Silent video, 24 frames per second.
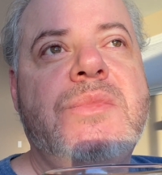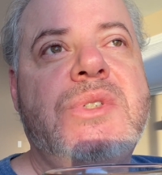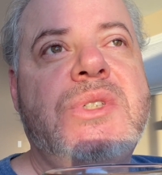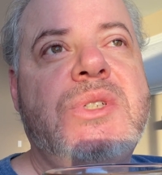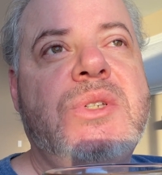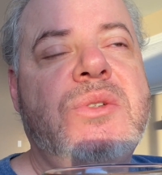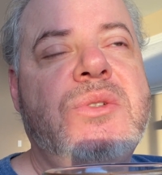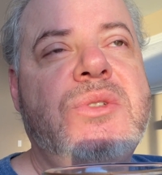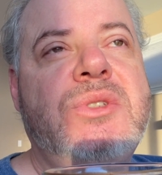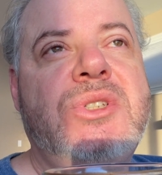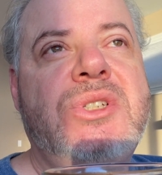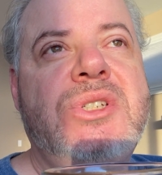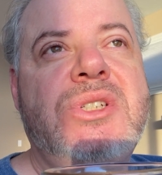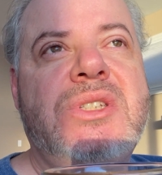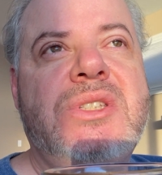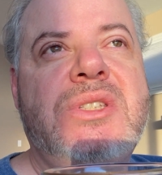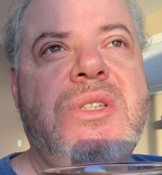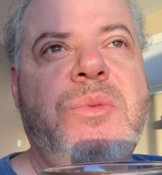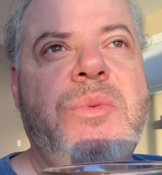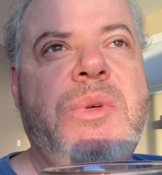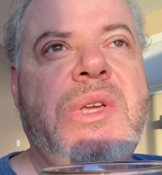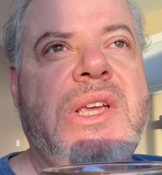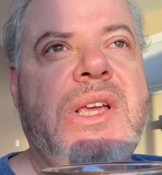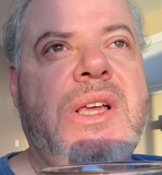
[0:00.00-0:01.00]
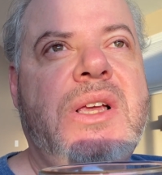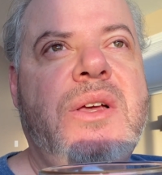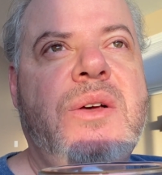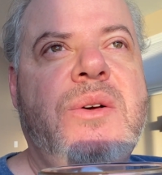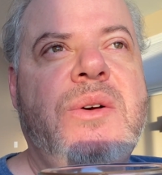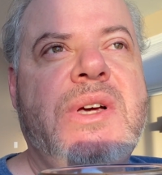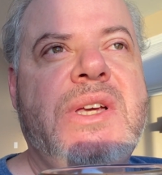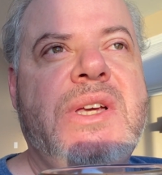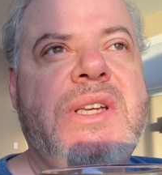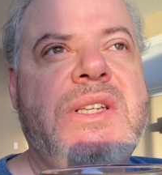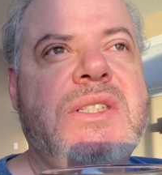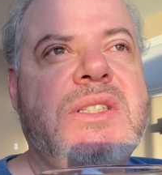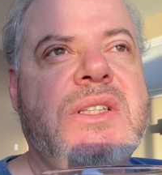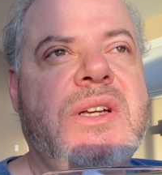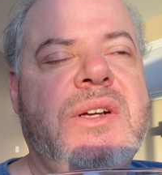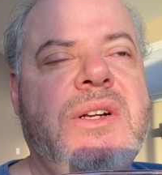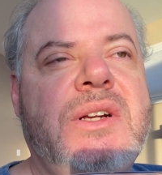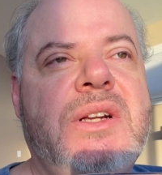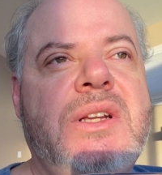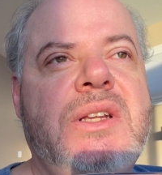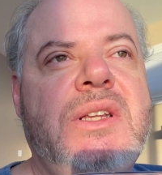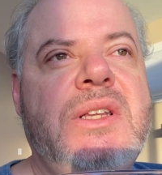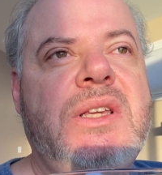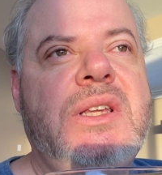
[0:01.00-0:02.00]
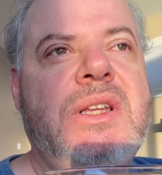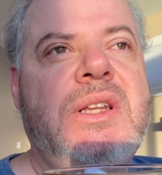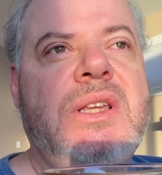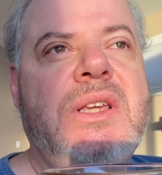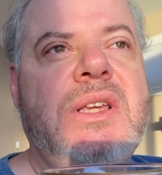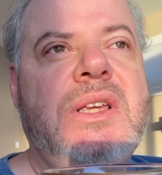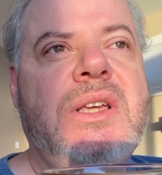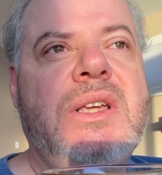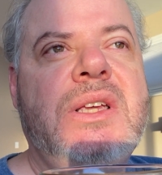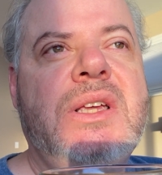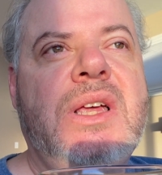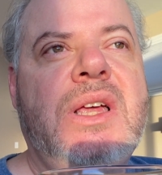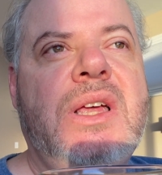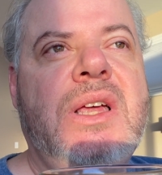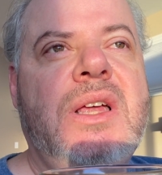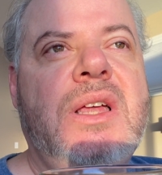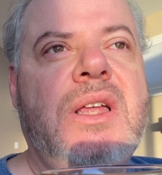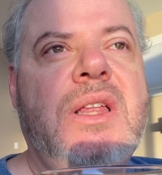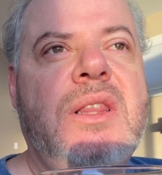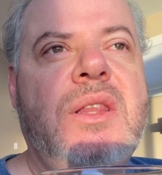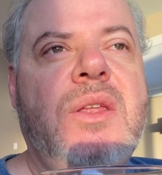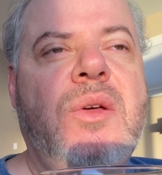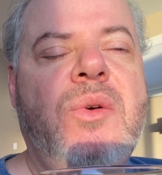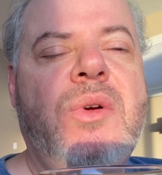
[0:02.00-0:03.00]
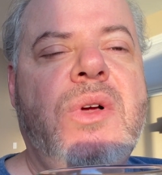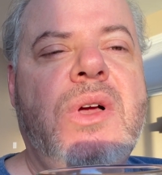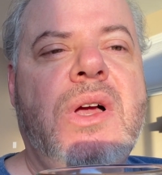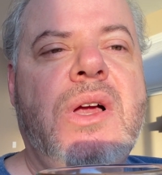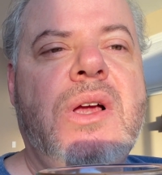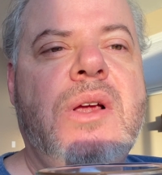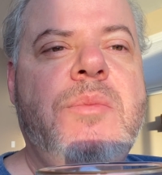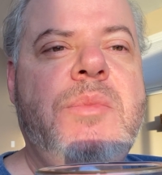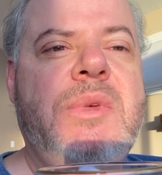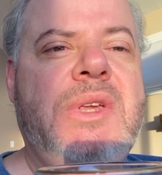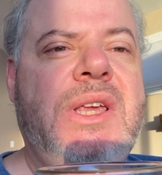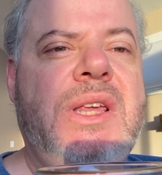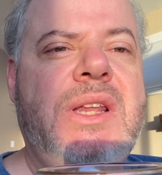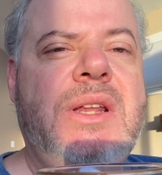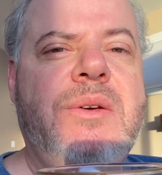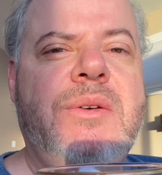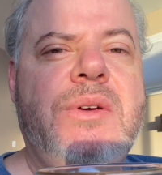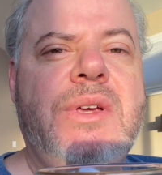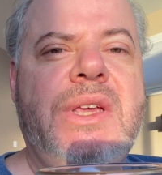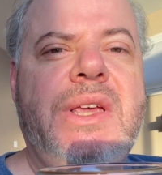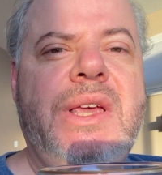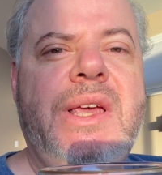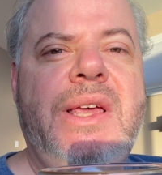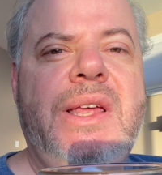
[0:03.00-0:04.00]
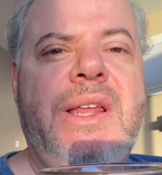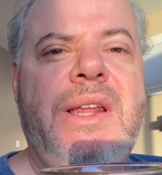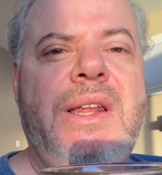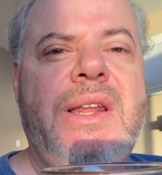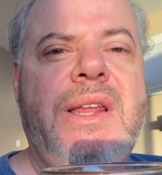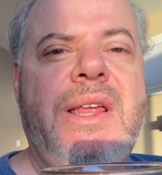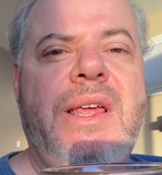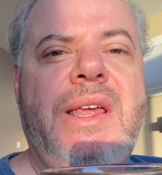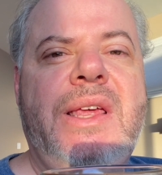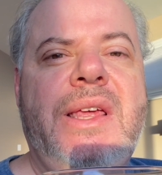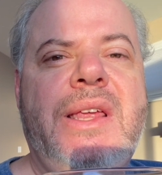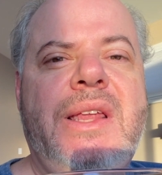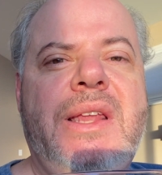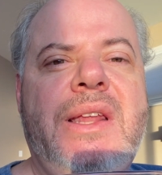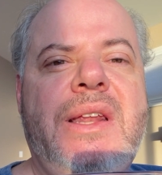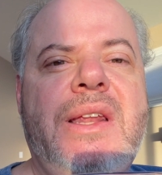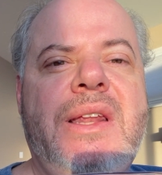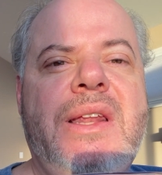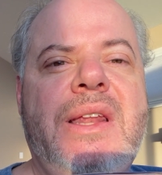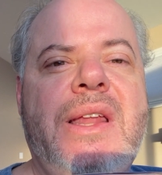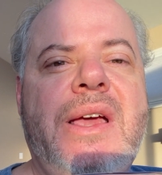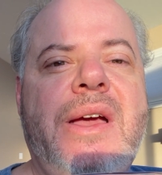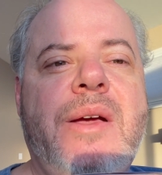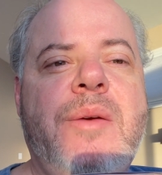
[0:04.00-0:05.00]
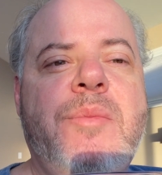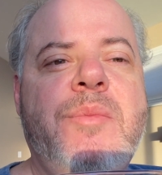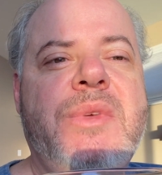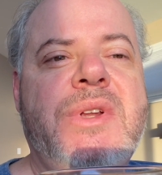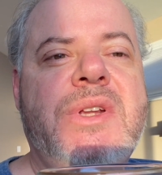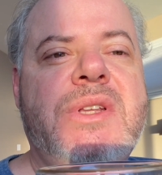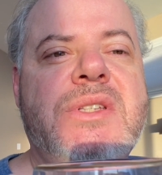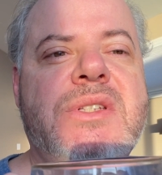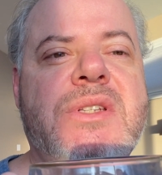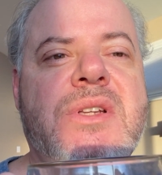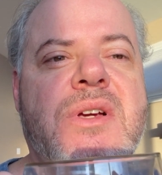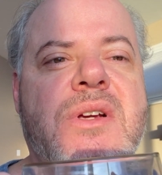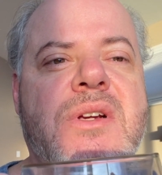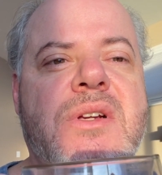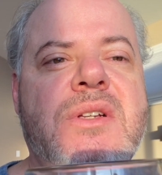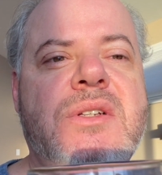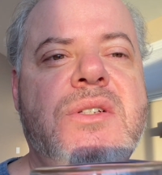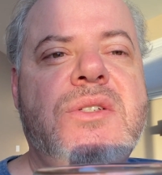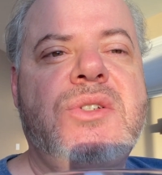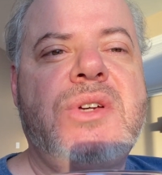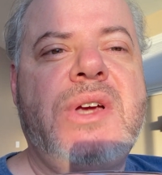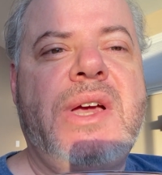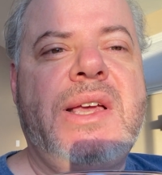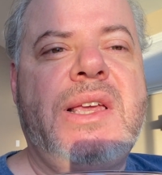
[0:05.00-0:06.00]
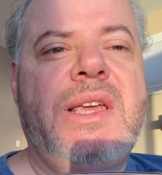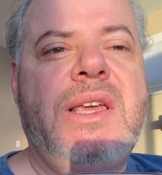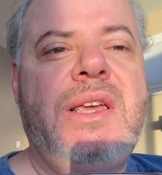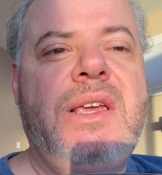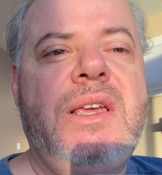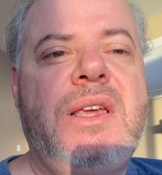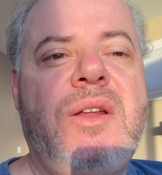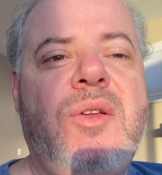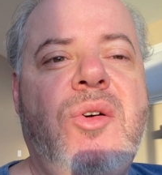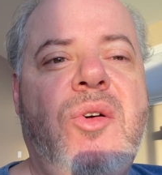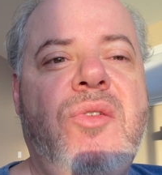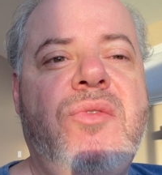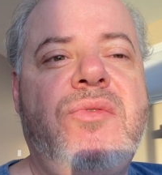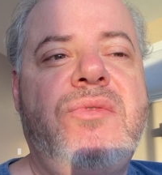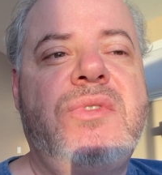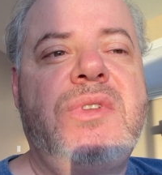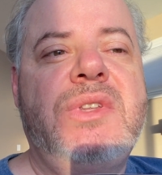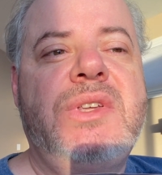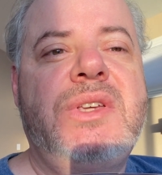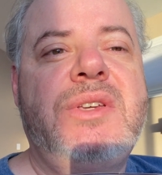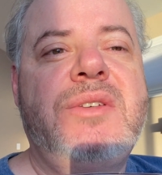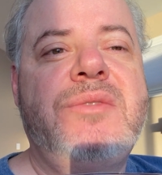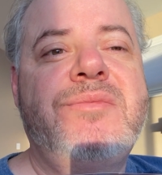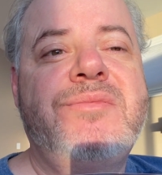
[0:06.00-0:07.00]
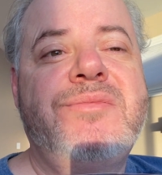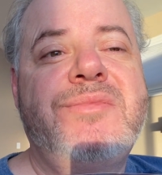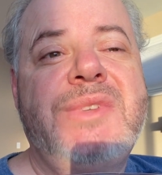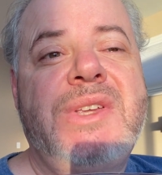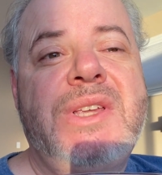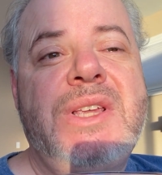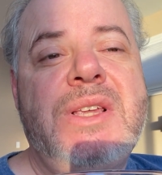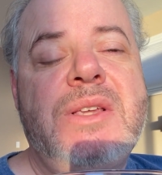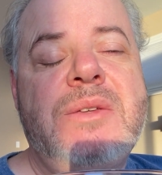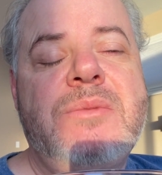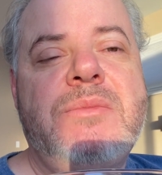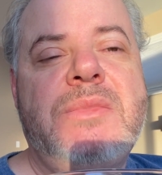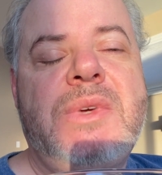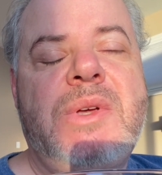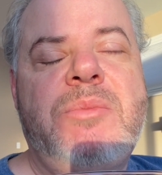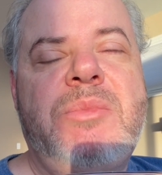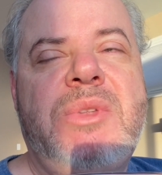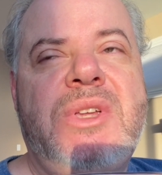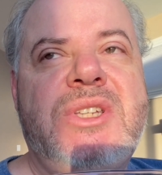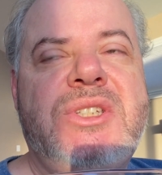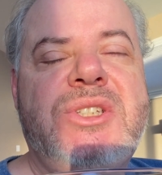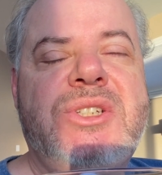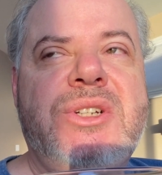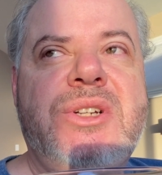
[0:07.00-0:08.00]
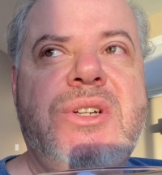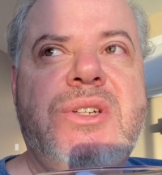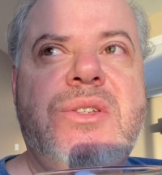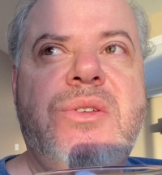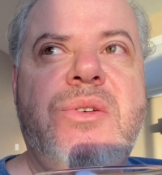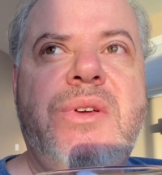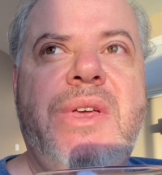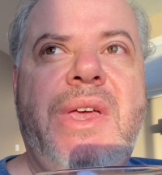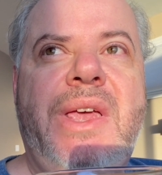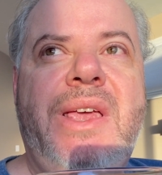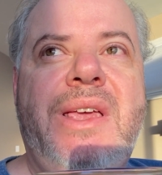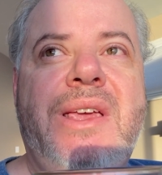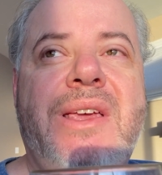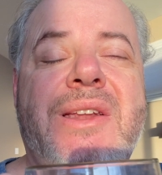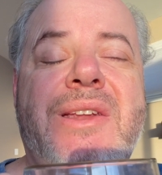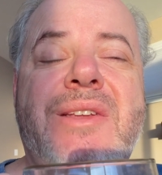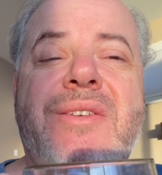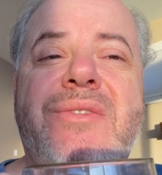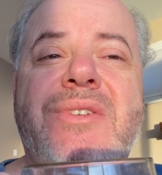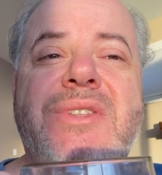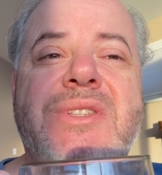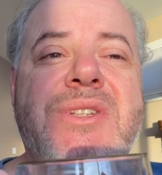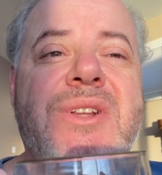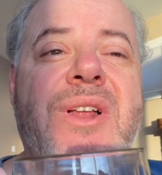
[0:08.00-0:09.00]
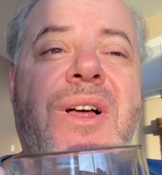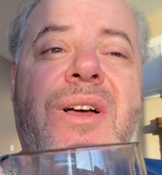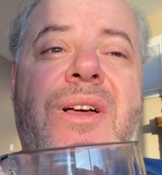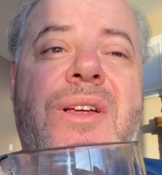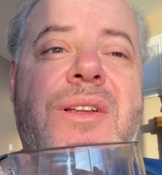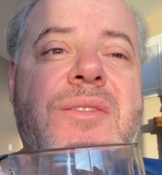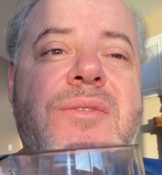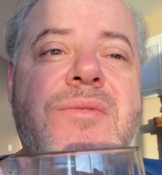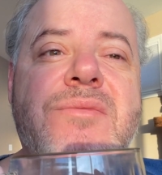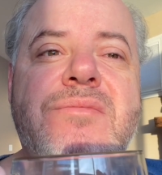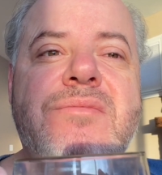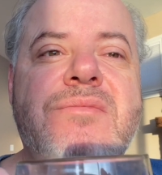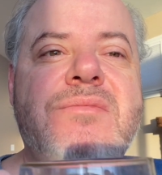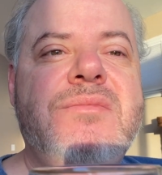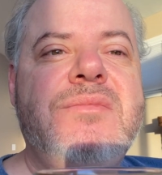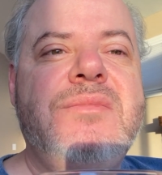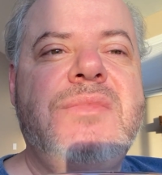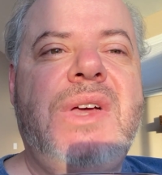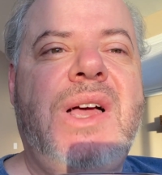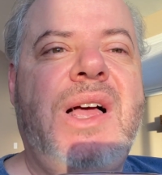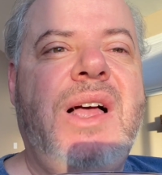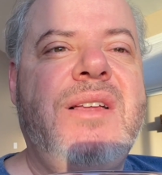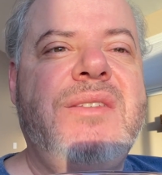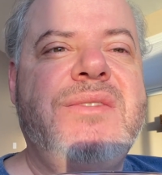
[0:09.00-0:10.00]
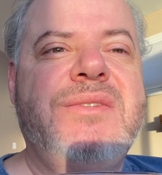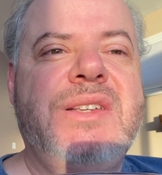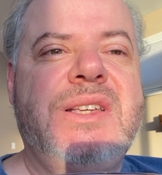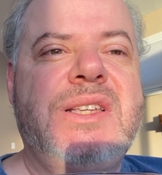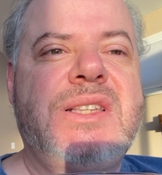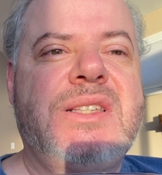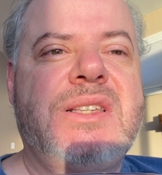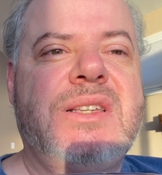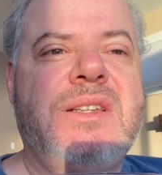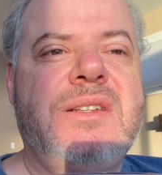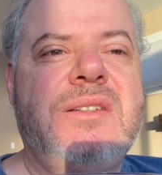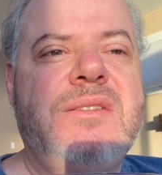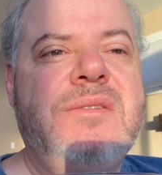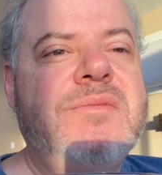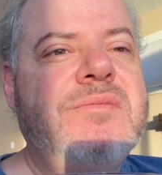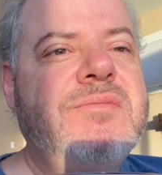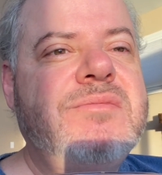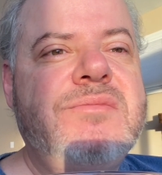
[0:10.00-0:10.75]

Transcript: So just a week ago, I started eating low carb keto again, and now I'm going to start tracking, and hopefully my blood sugar is okay. And if it's not, I'll fix it.